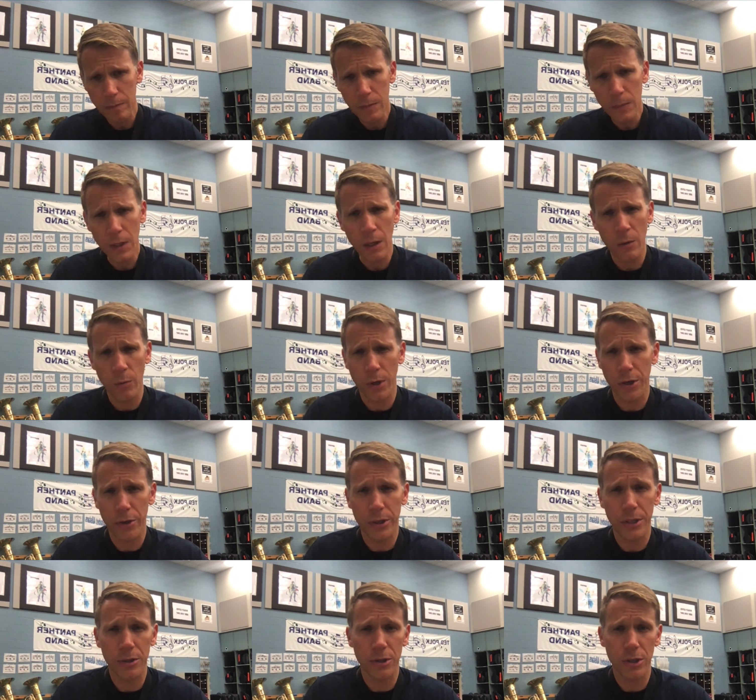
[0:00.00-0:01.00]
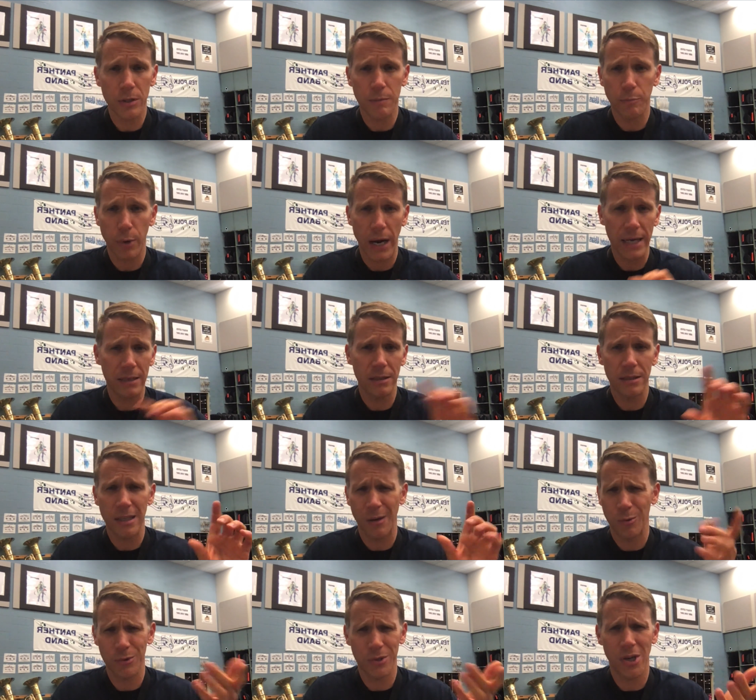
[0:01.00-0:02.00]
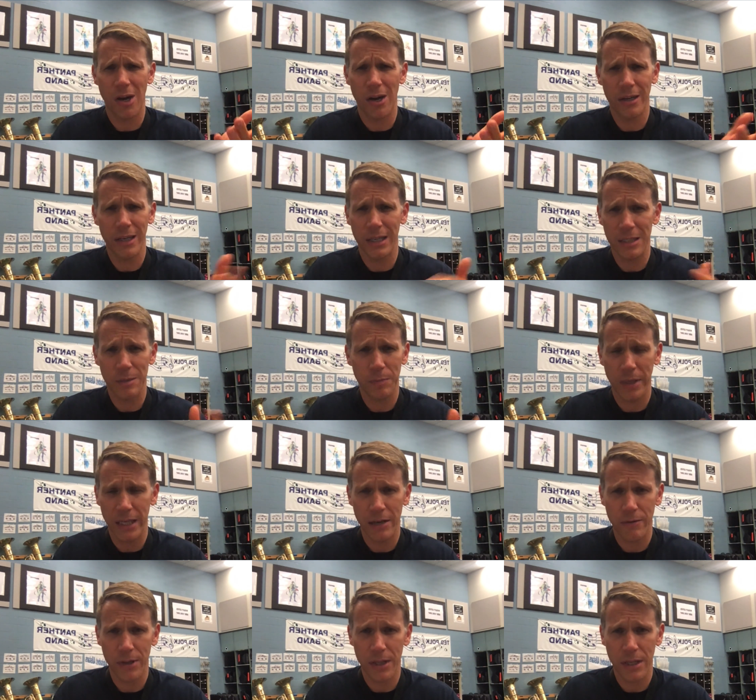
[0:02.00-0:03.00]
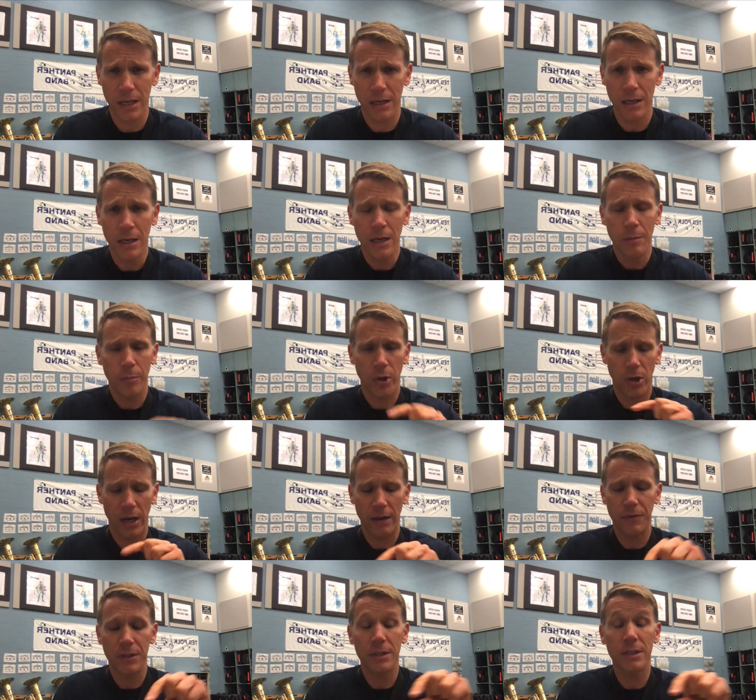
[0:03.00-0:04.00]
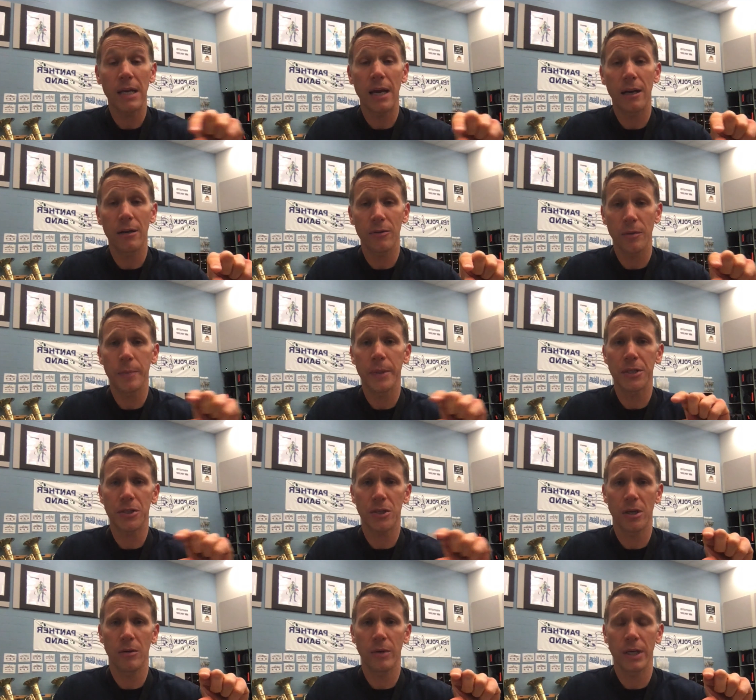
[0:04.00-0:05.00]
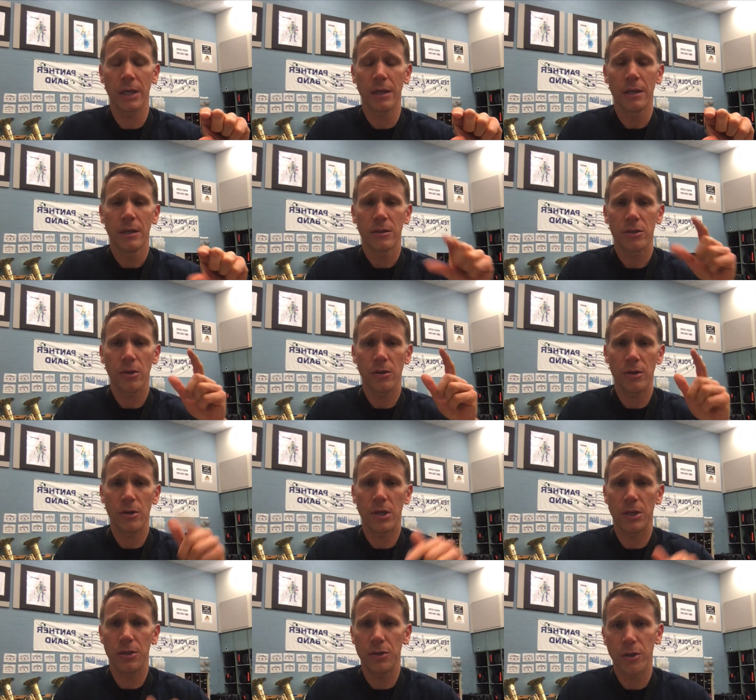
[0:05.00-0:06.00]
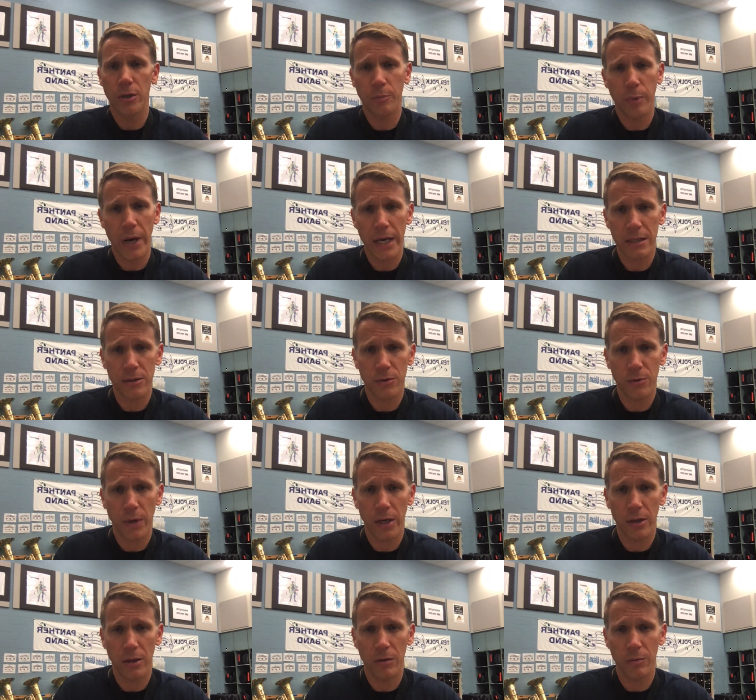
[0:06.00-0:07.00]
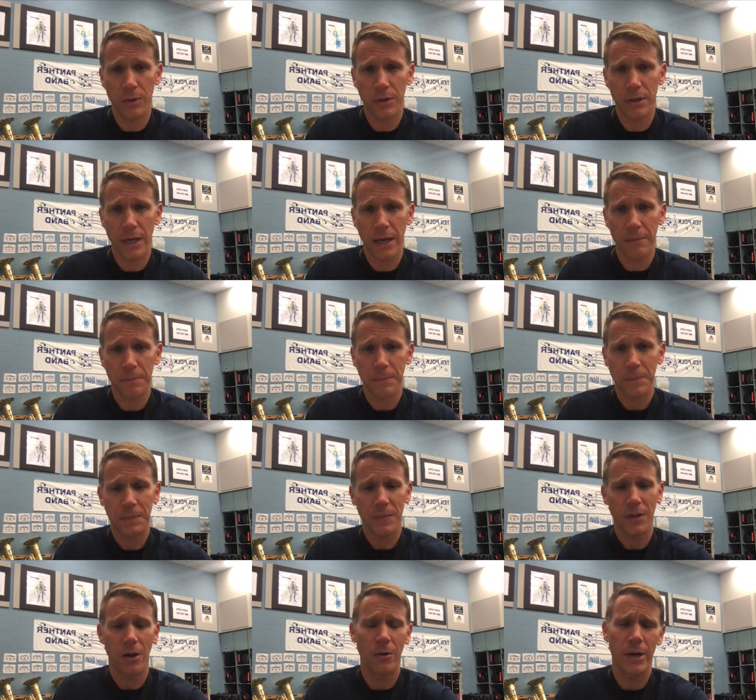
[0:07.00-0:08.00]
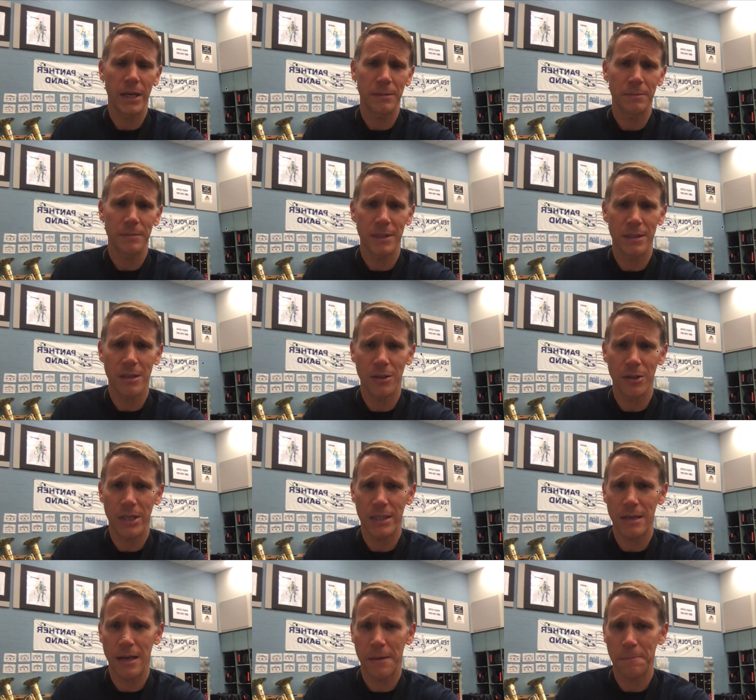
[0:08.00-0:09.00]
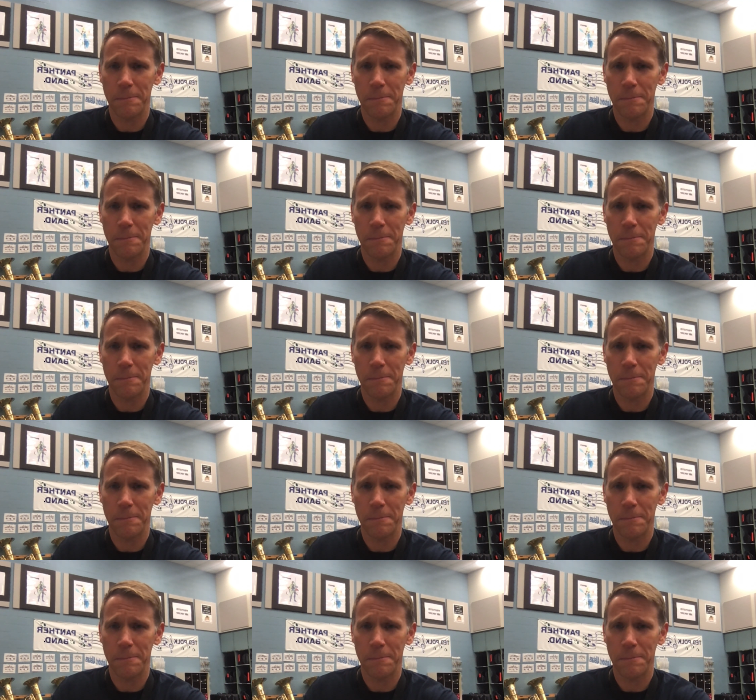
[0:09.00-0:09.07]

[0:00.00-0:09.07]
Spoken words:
where you can just practice. I won't talk and explain everything, but I'll have the sound, the pitch going so that you can do your practice right along with that. All right, until next time.